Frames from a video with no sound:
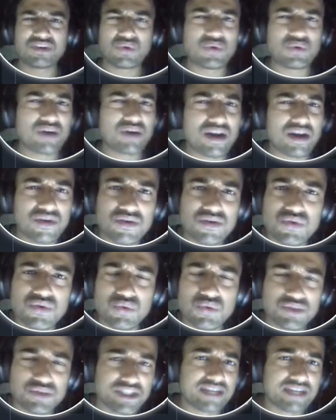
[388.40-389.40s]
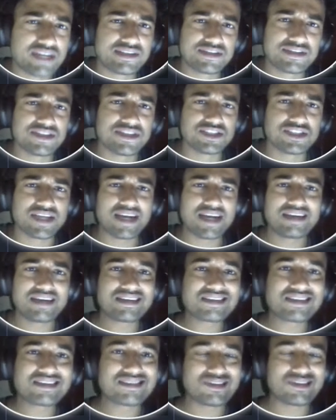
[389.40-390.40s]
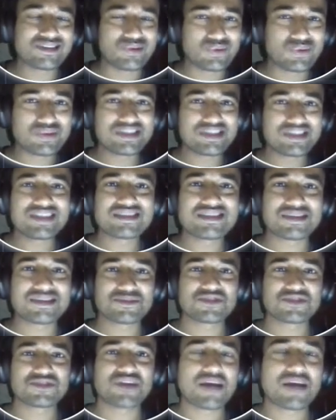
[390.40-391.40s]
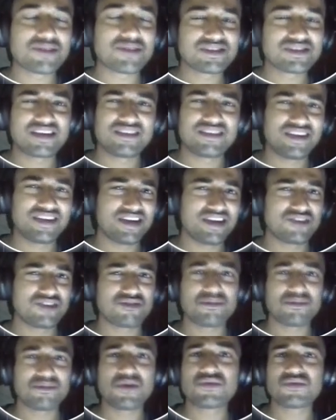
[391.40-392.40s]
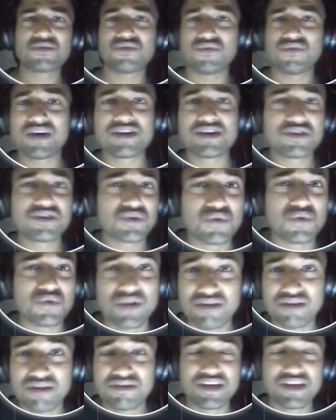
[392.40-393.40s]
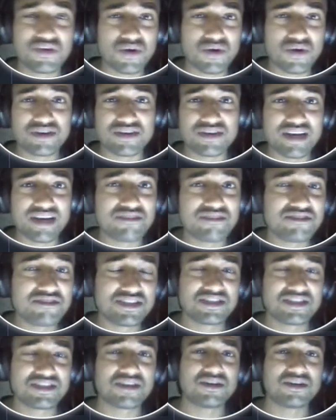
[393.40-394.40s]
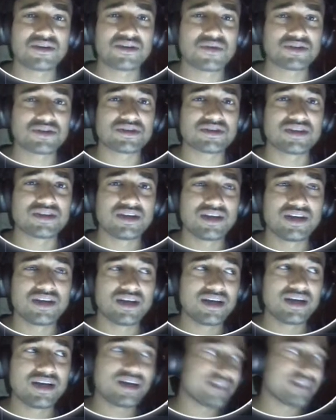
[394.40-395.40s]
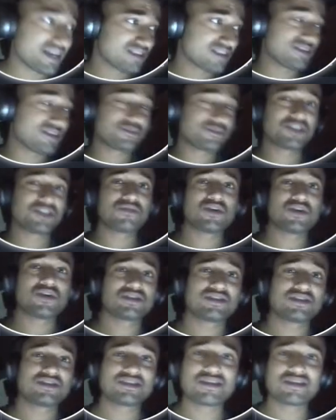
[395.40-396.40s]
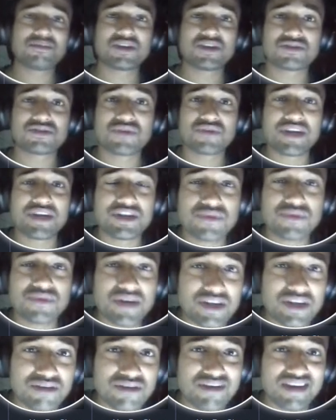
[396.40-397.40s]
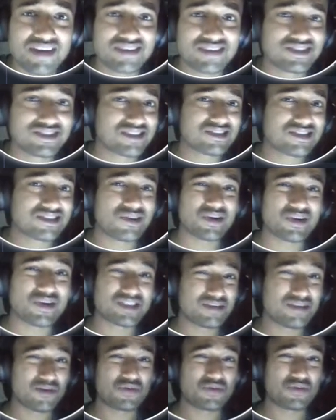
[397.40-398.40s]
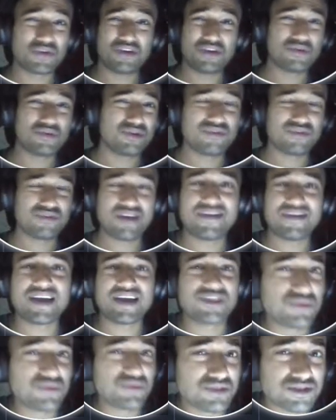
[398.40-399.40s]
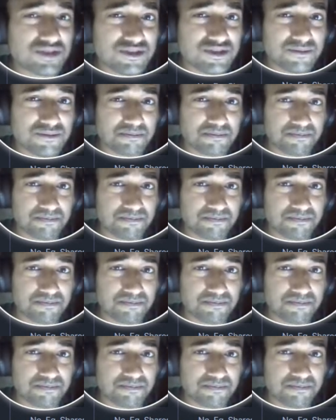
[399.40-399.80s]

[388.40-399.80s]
crore are on 2G and 3G, and it is losing subscribers at the rate of about 1 crore every quarter, every single quarter. The exception was December 2020 when it just lost about 20 to 25 lakh users.